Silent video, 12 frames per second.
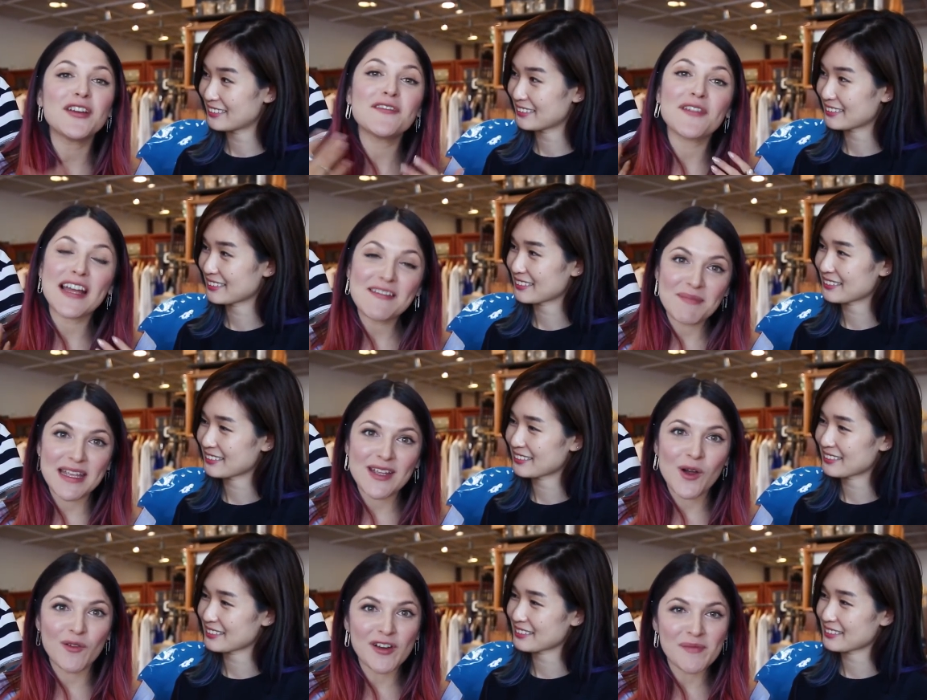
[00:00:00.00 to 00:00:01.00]
Speaker 1: you can find
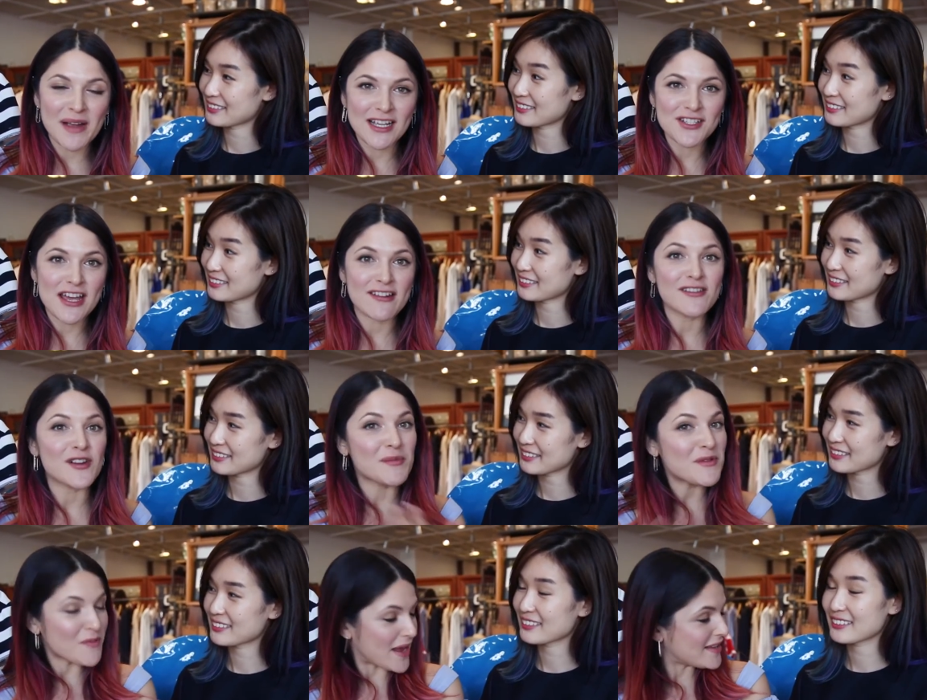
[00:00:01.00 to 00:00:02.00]
me over at my channel,
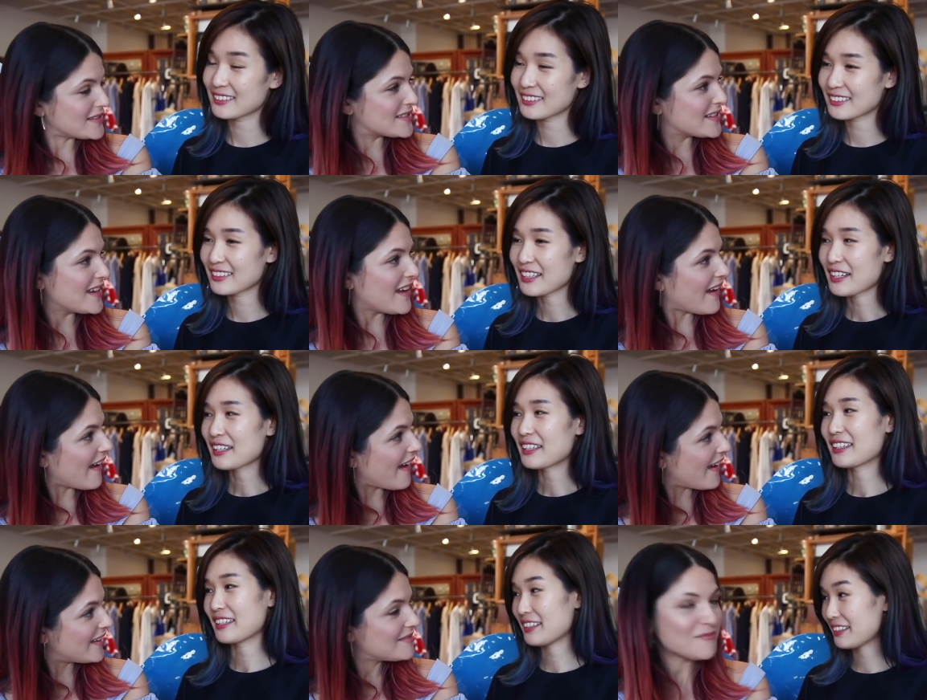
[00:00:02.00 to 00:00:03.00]
Urban Wits.
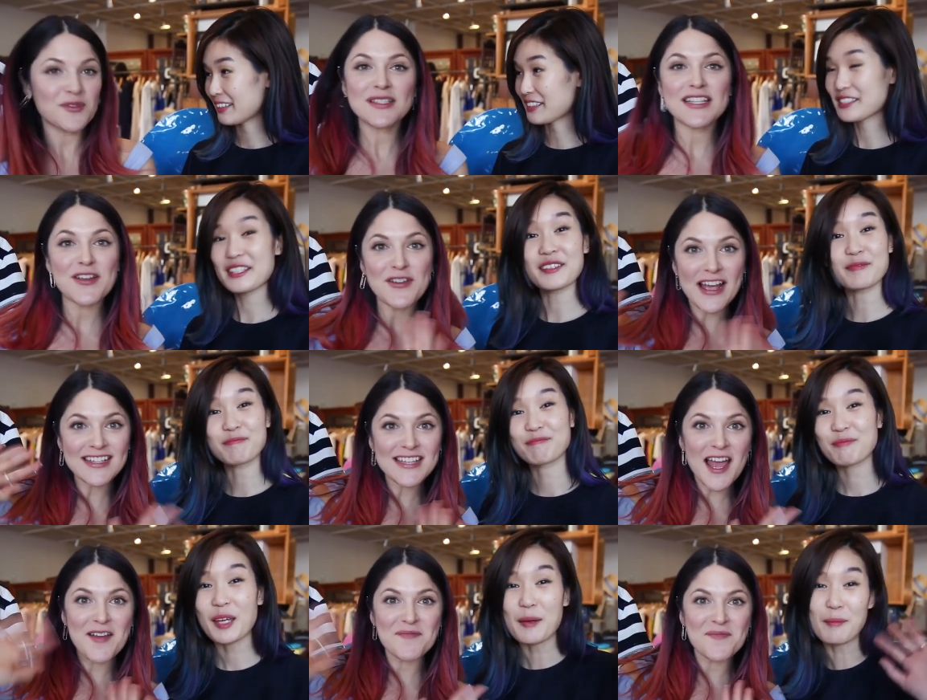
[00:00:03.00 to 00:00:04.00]
And we'll see you next
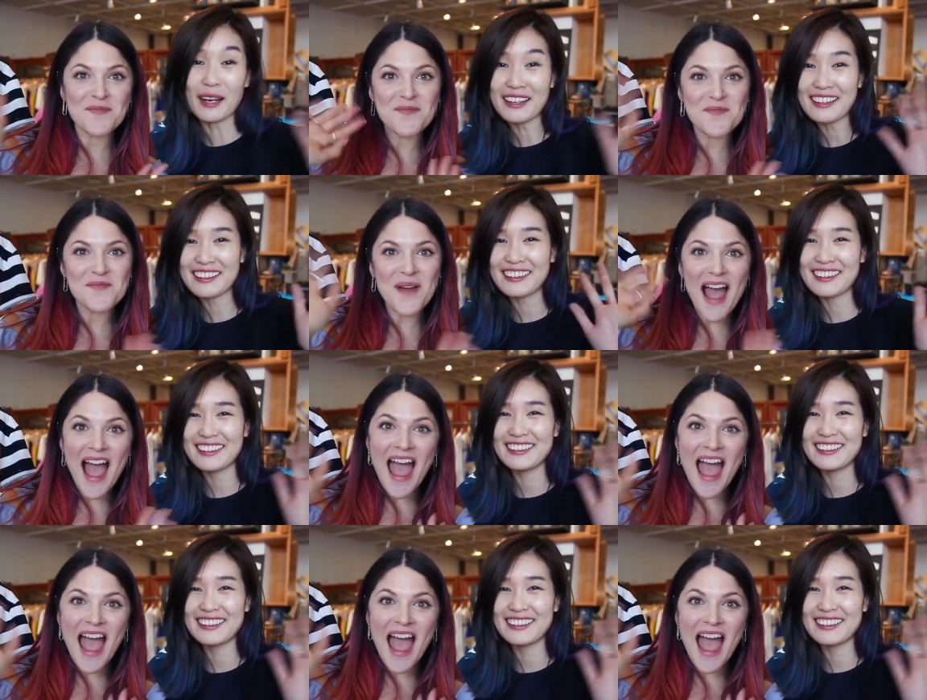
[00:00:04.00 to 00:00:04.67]
time. Bye.